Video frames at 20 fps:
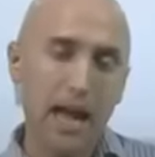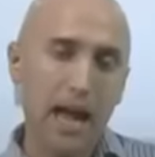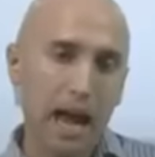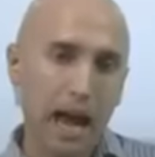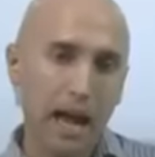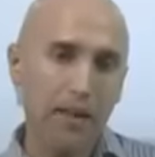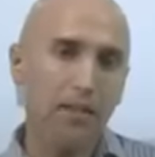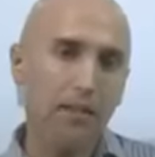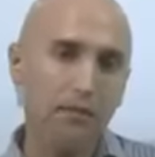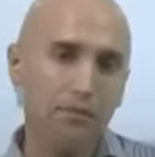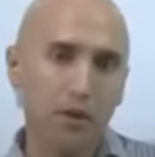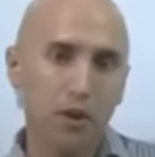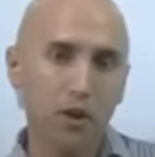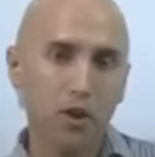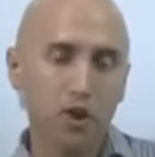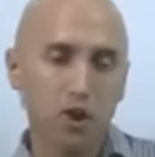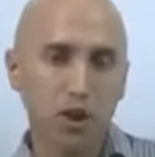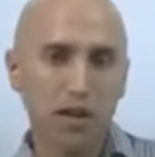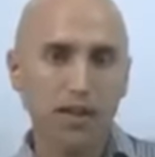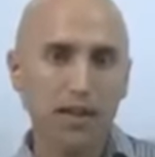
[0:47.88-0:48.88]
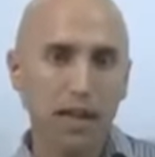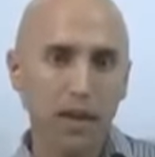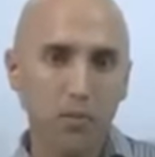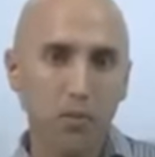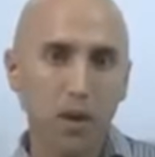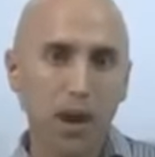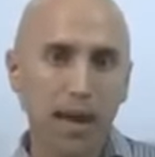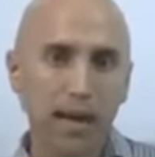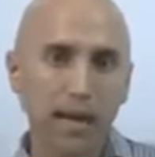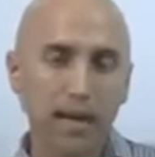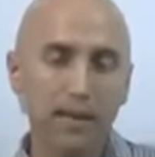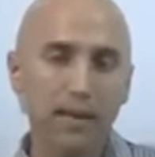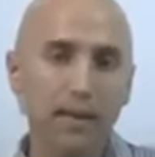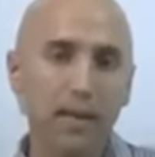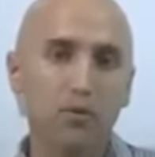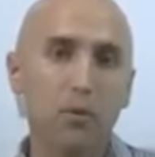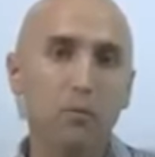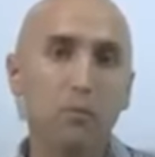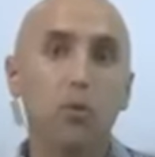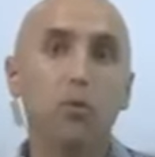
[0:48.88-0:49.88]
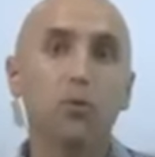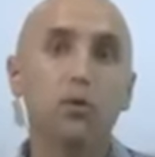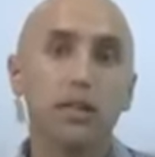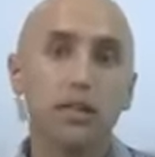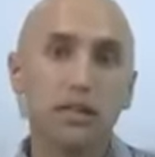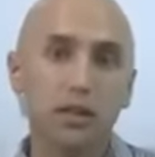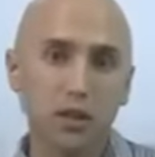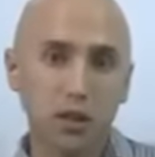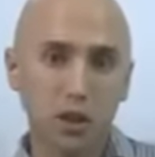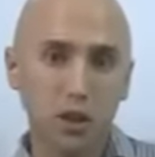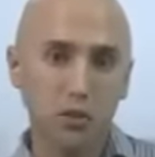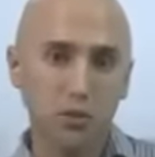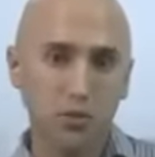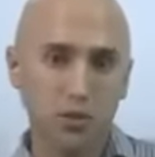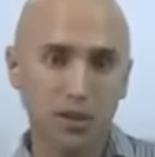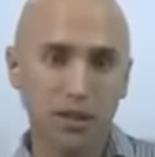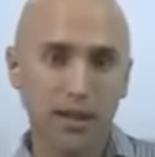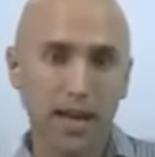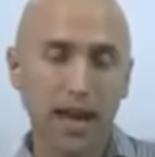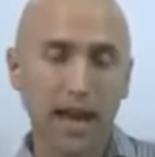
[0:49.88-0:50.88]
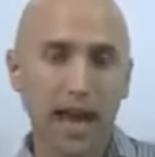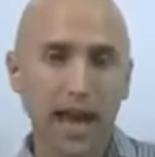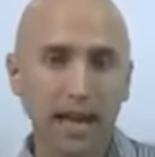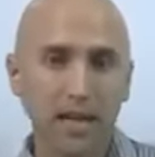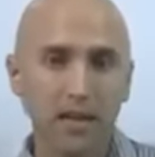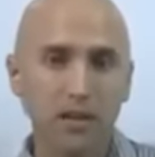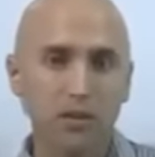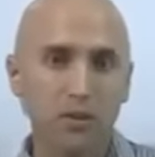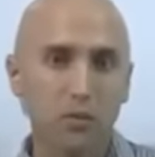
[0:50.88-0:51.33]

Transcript: And they're functioning in that way, and they're reporting the news to that end.